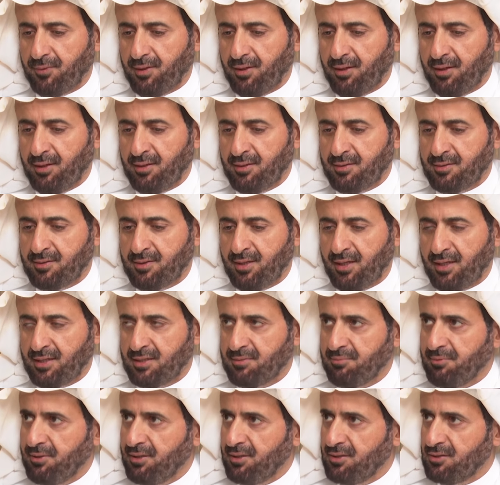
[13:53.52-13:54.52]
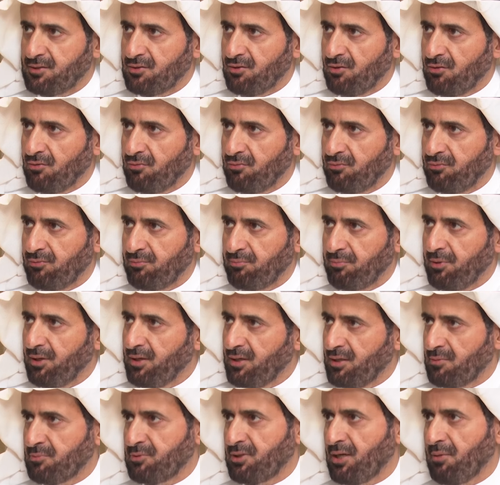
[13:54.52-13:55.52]
is the experience of
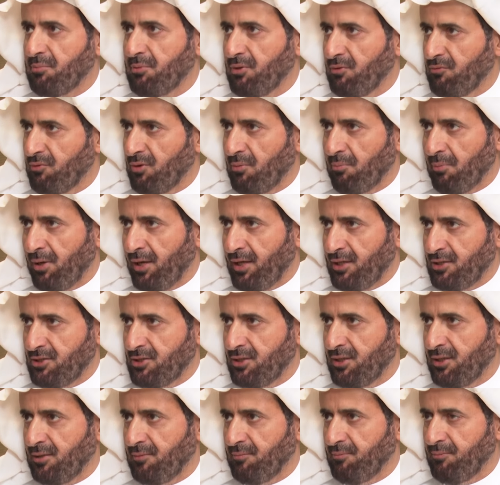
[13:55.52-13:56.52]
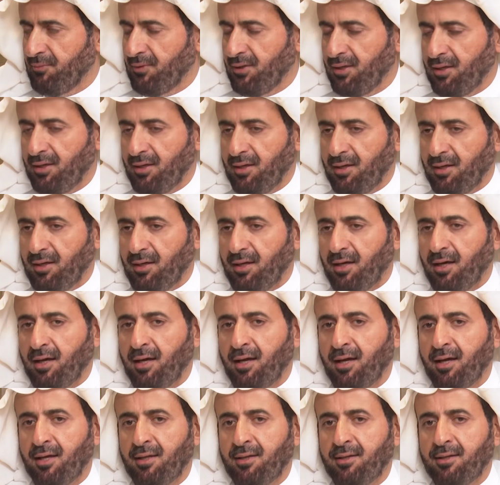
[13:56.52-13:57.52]
pilgrims coming from Malaysia. Yes, sir.
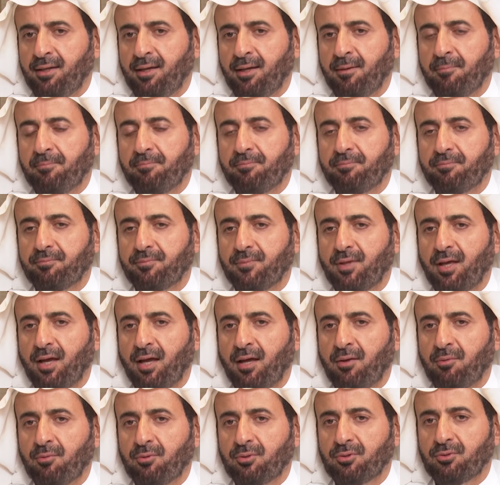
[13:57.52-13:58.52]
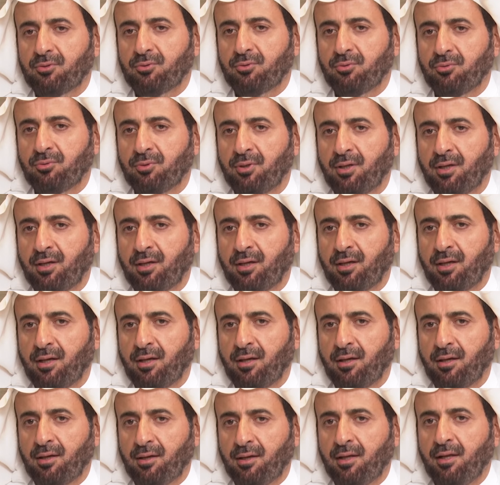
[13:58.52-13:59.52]
And I want to
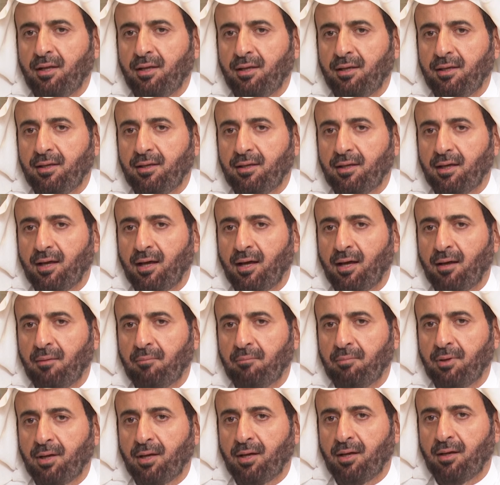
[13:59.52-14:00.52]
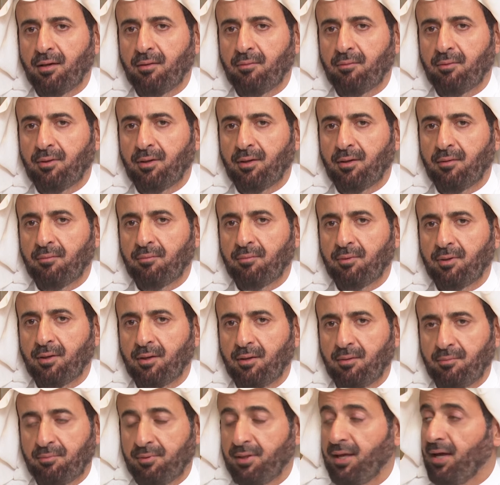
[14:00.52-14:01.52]
really
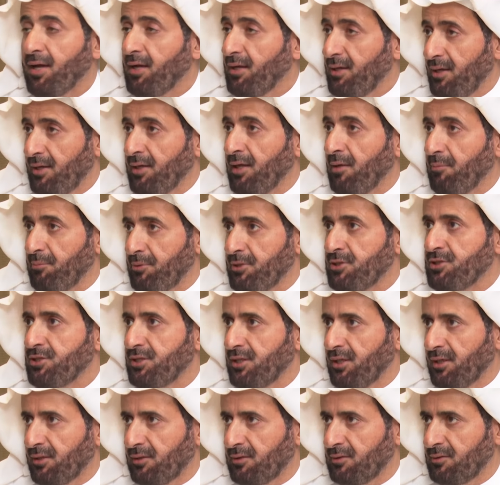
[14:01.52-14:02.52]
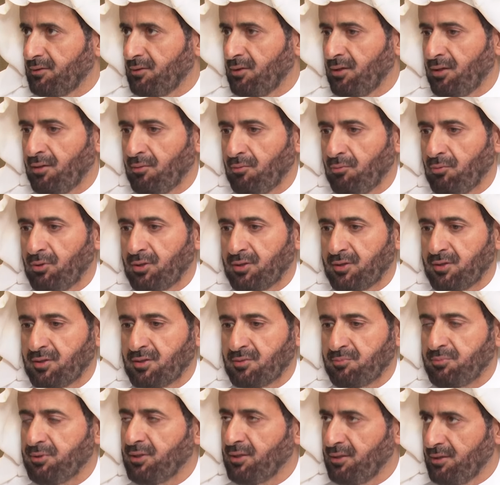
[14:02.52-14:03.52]
thank and appreciate what
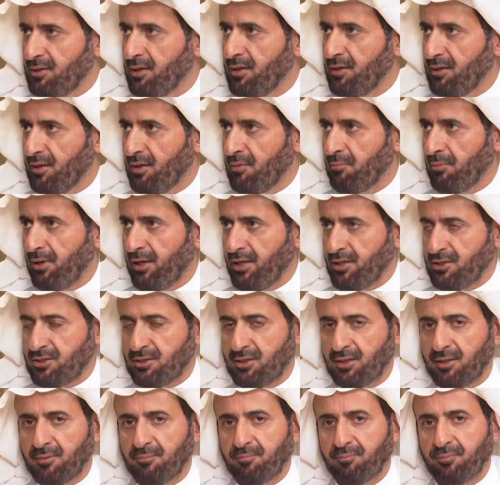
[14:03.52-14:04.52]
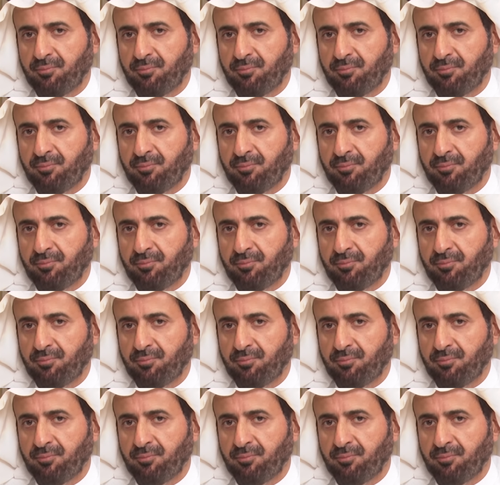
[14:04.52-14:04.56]
is being done in Malaysia.